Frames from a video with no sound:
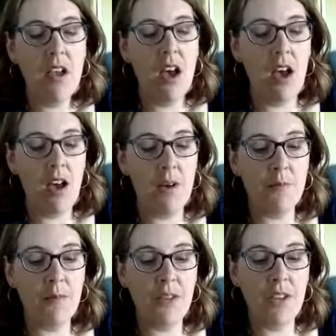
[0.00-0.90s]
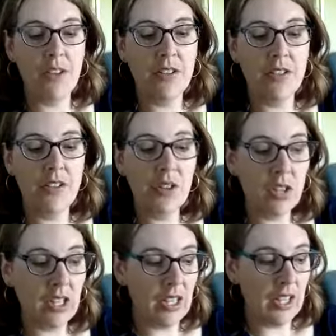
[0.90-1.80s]
But there's
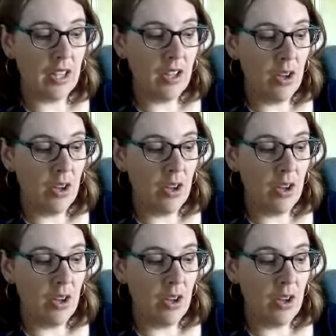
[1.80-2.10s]
certainly